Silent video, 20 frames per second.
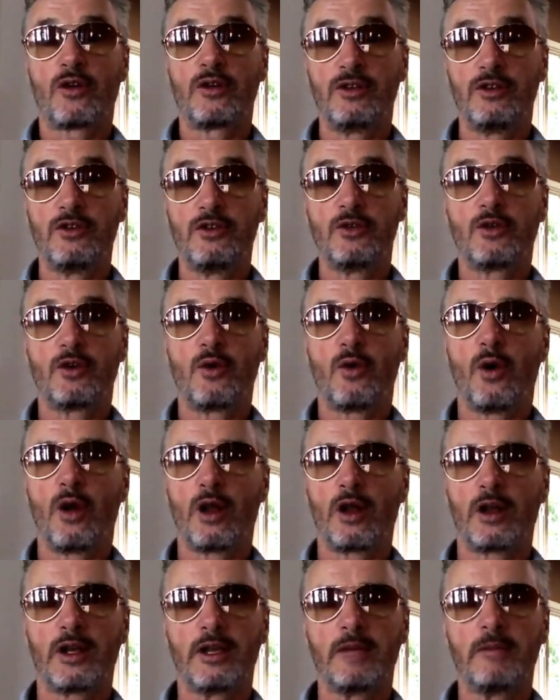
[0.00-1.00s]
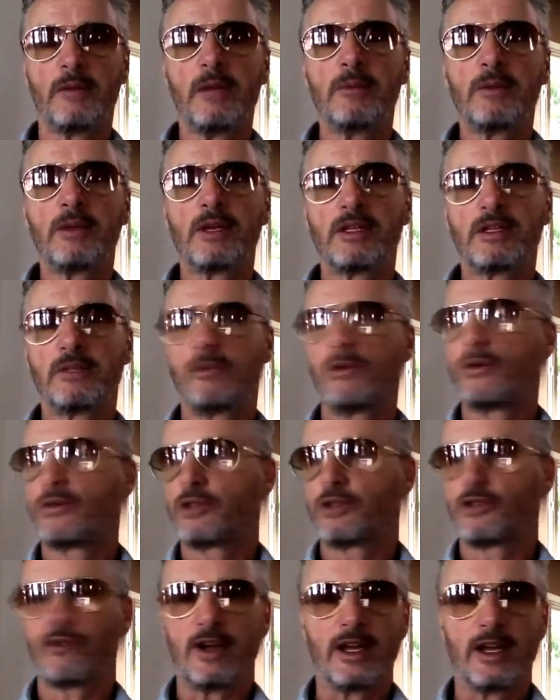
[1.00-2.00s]
new quality people as
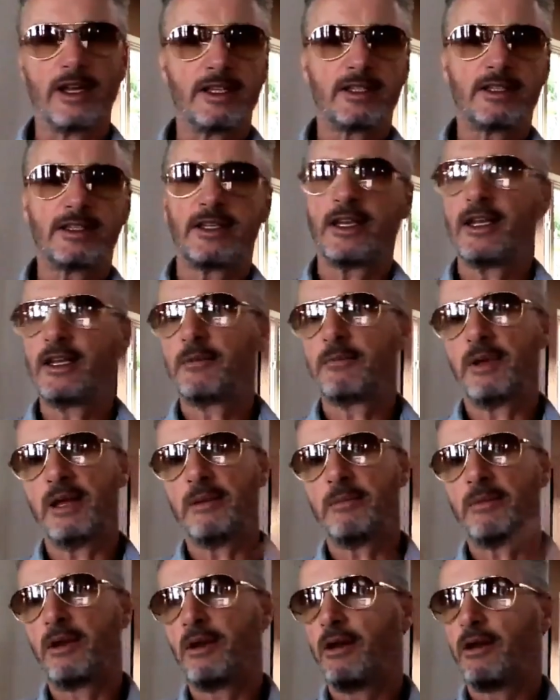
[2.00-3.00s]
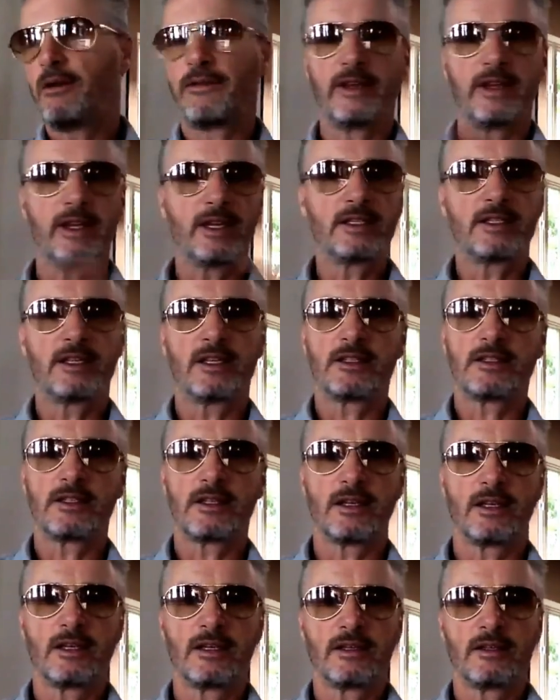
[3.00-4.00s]
opposed to trying to steal people off the
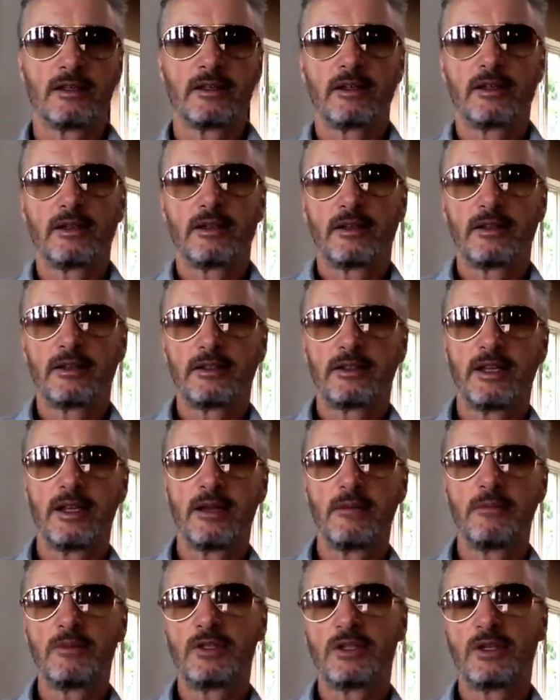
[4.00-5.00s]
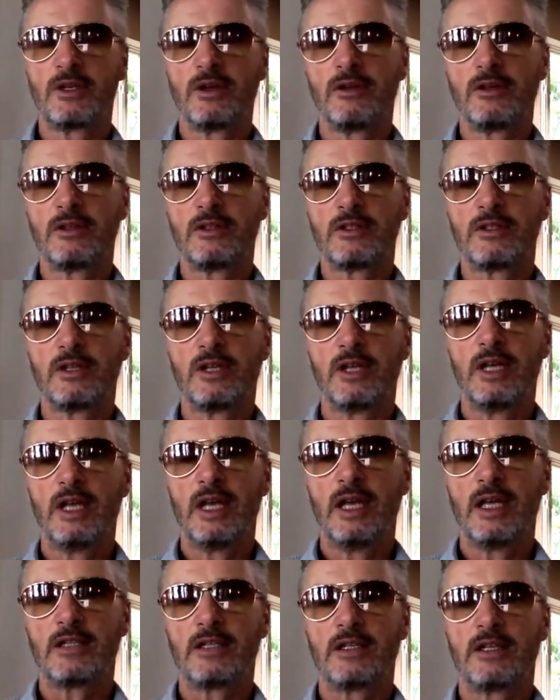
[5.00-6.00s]
existing teams. You know,
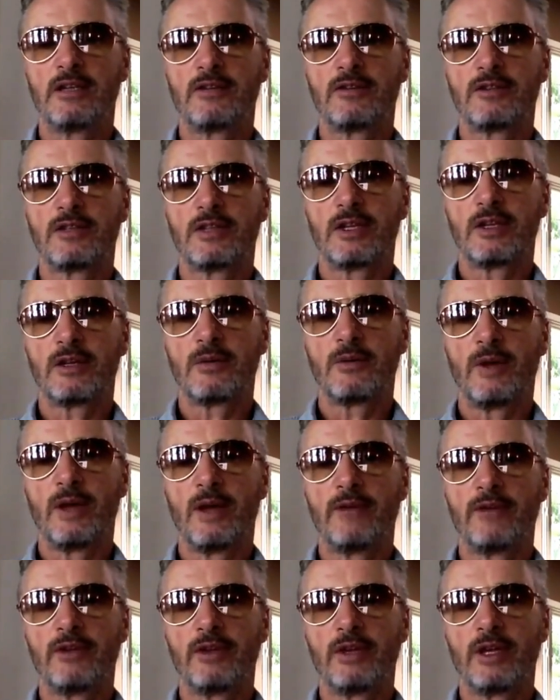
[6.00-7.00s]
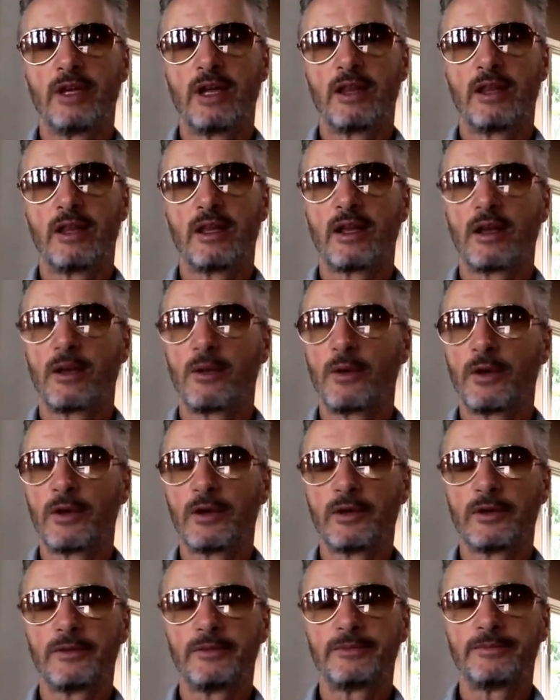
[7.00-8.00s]
it's an interesting way of doing it, and I think it'll
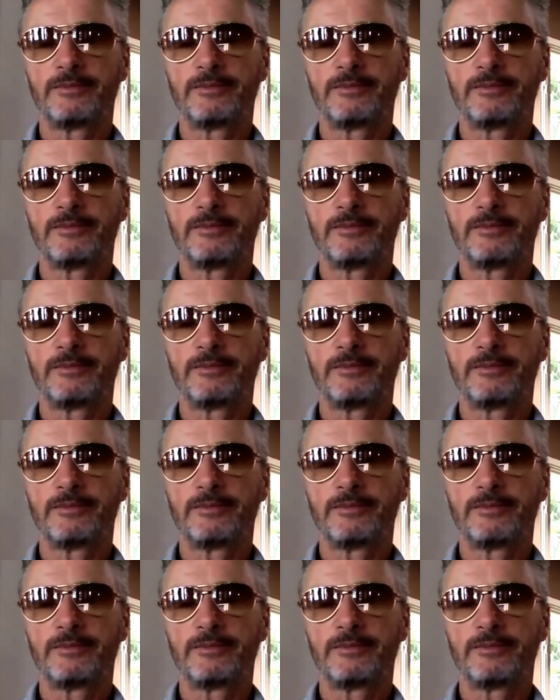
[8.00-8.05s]
work.